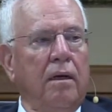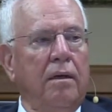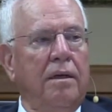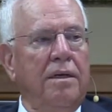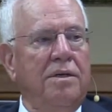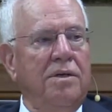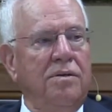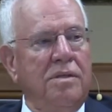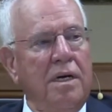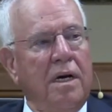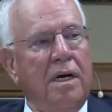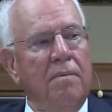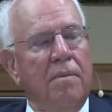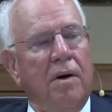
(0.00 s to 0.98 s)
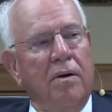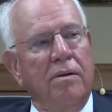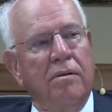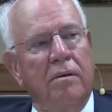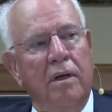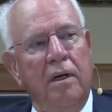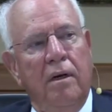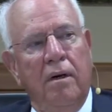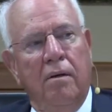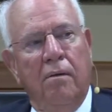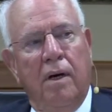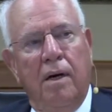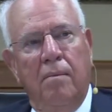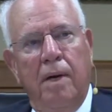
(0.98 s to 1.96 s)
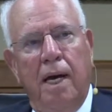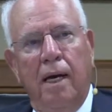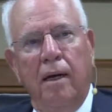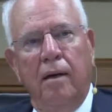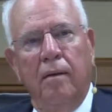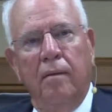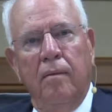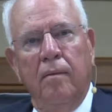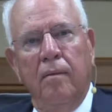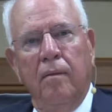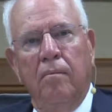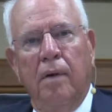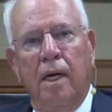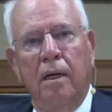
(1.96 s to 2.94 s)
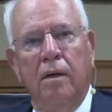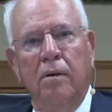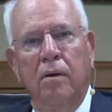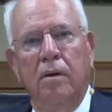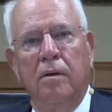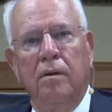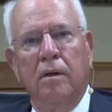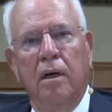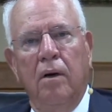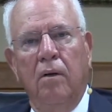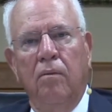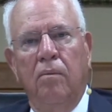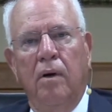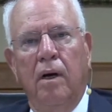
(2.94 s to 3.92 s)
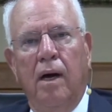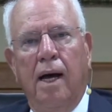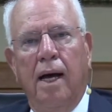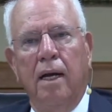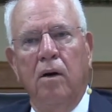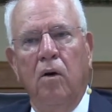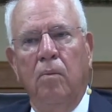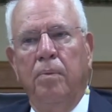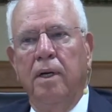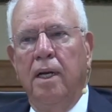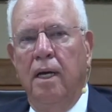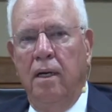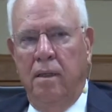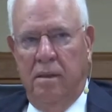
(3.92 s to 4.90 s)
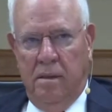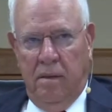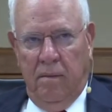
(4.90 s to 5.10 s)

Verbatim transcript: Did you see a commercial here a while back, about two years ago, about Idaho potatoes?